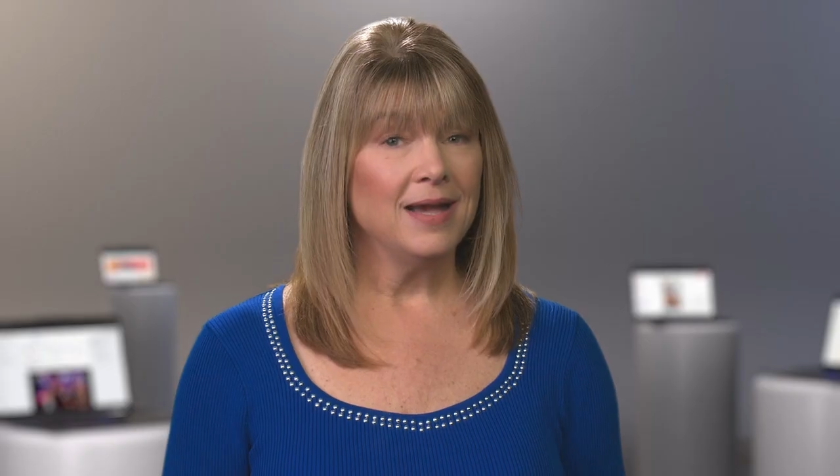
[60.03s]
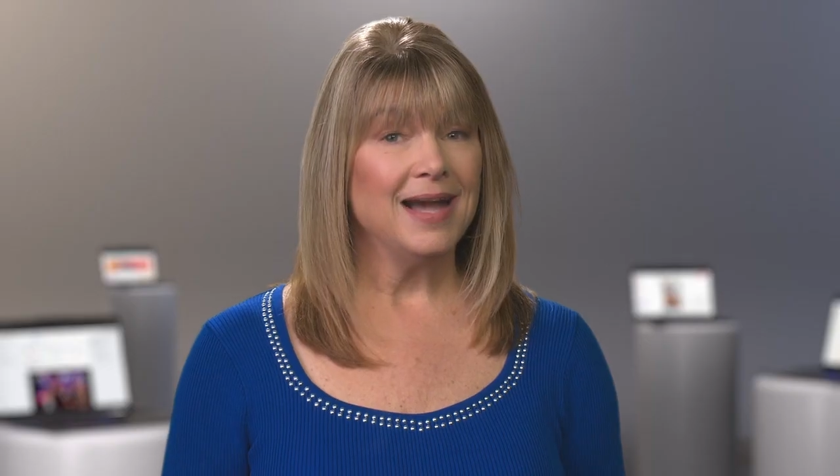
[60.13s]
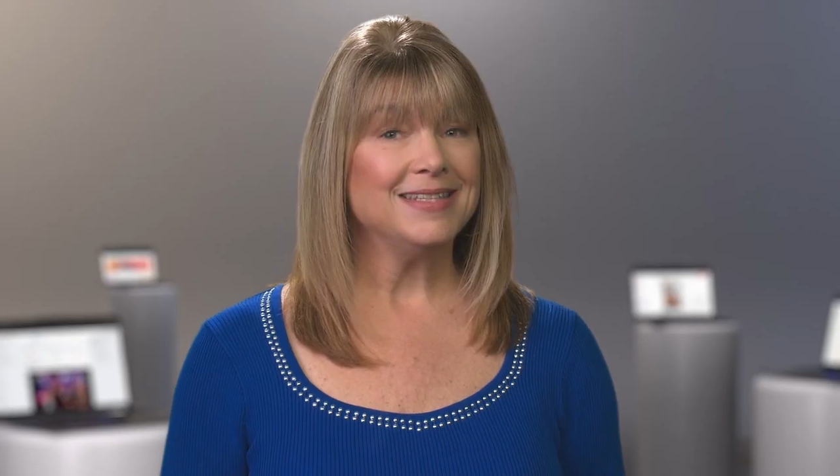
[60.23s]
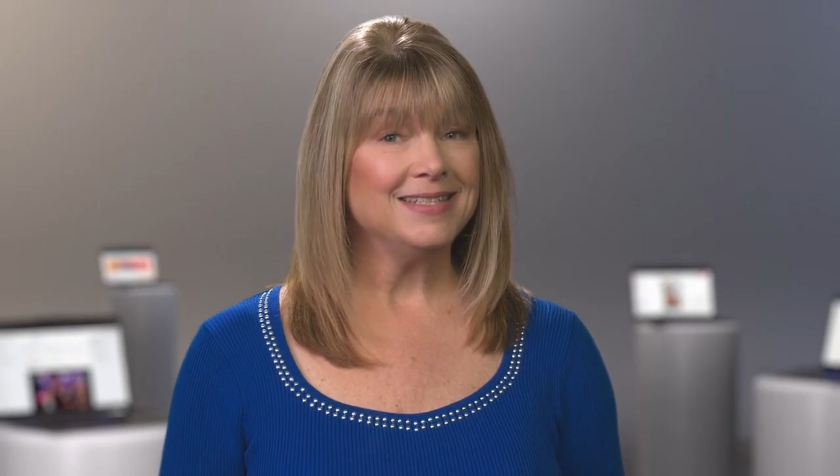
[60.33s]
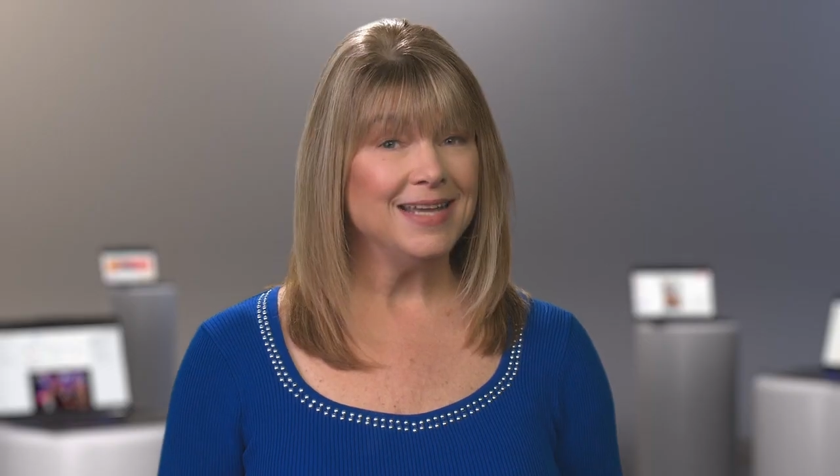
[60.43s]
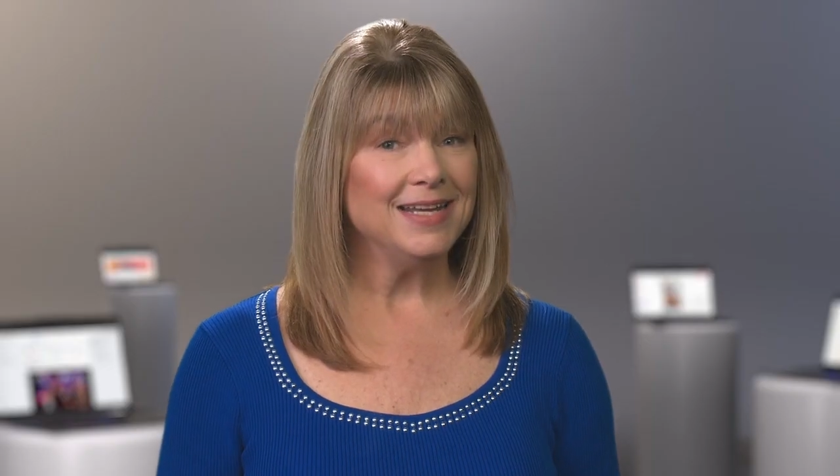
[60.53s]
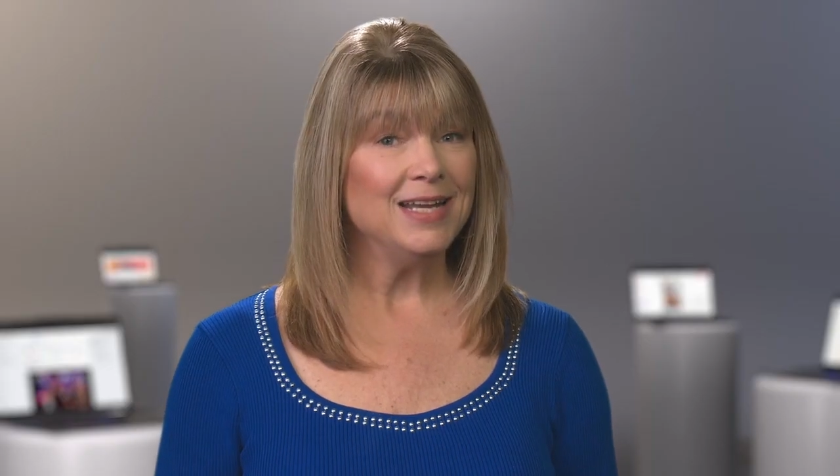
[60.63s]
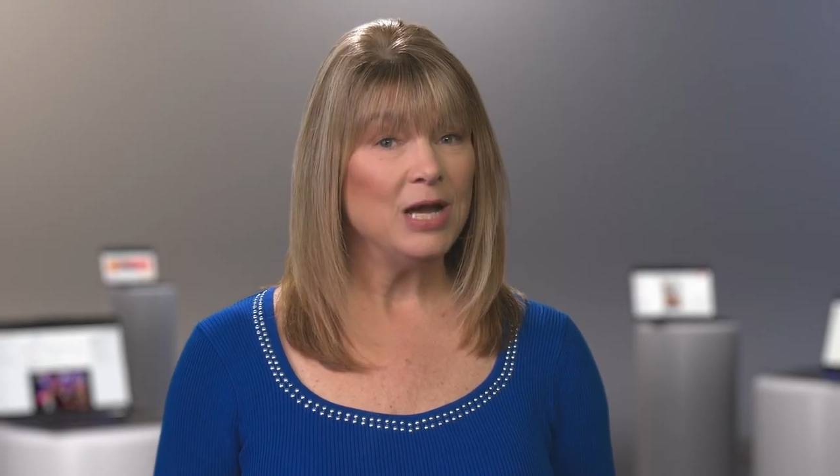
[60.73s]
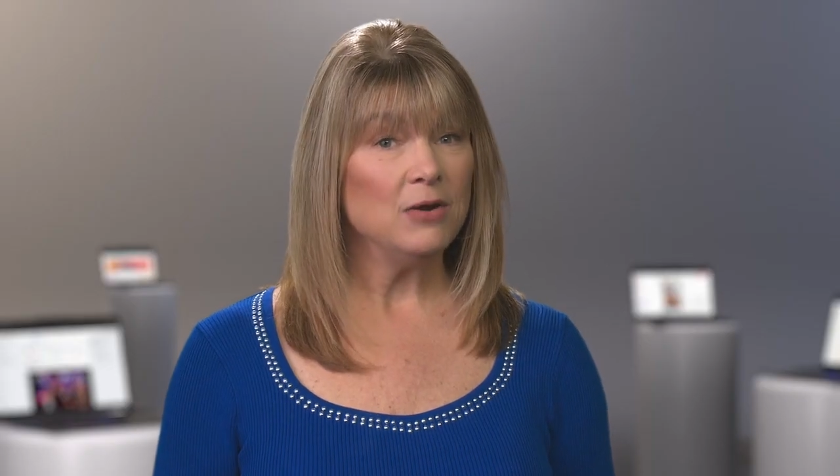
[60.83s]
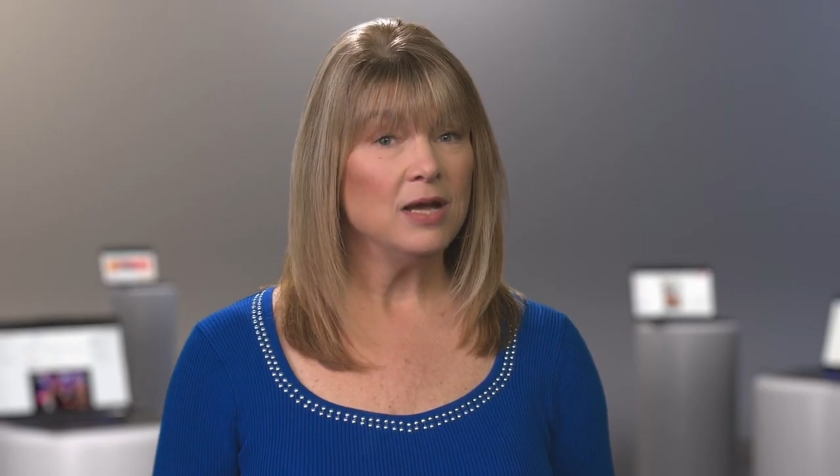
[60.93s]
At
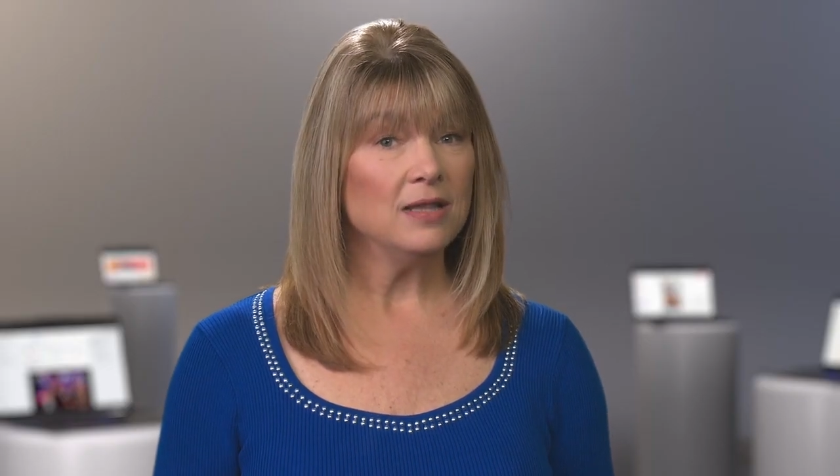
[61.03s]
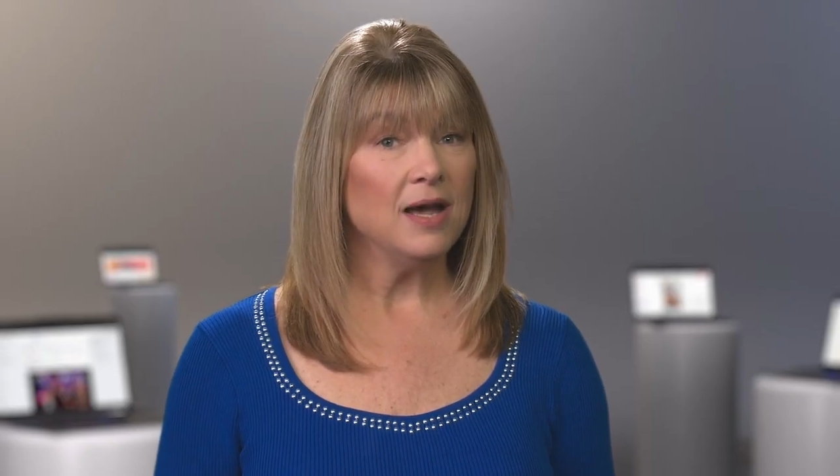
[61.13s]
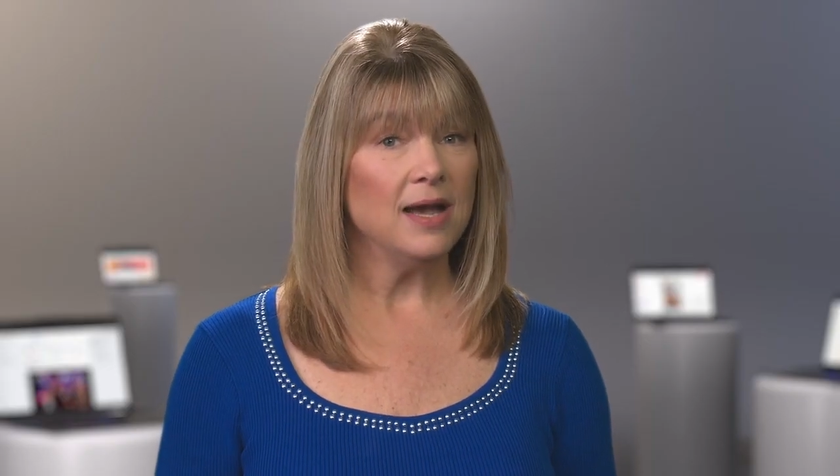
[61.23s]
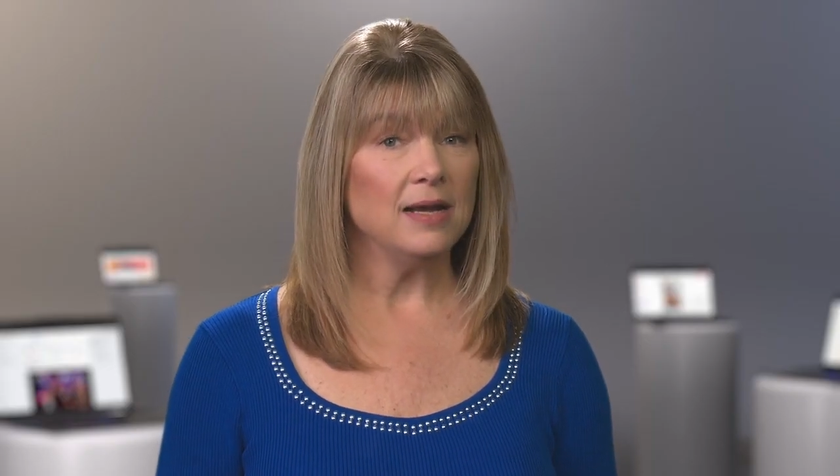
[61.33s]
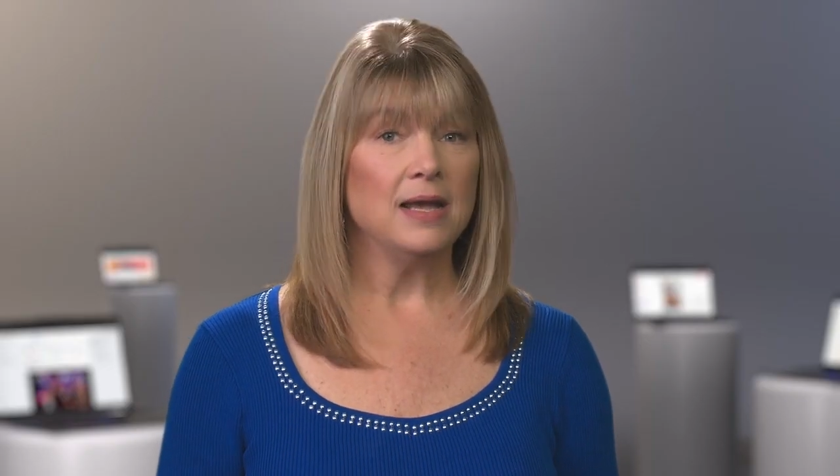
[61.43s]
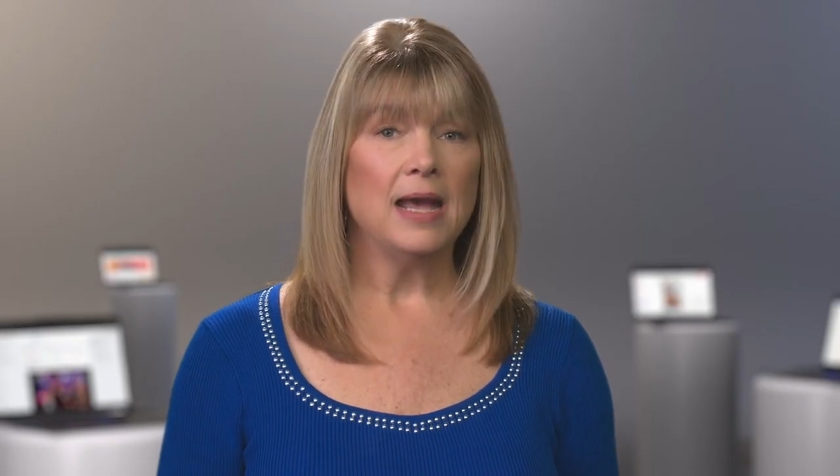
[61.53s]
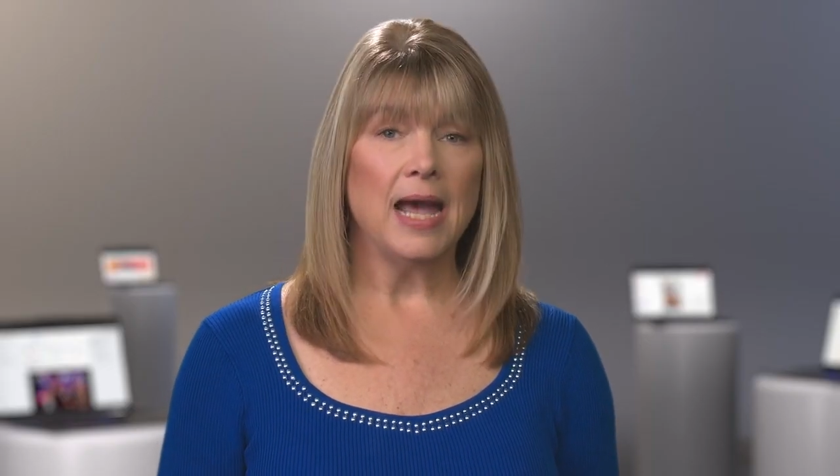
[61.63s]
Standing Out Online,